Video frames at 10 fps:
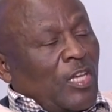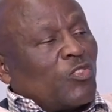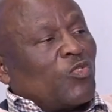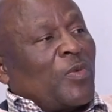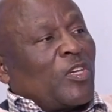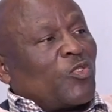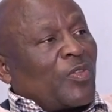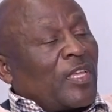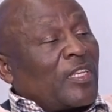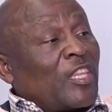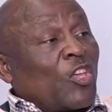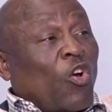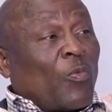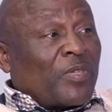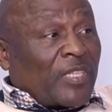to make sure that they
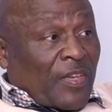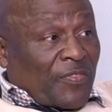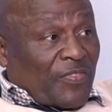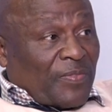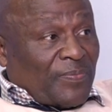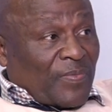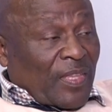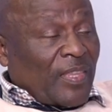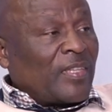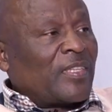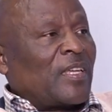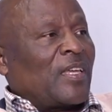observe that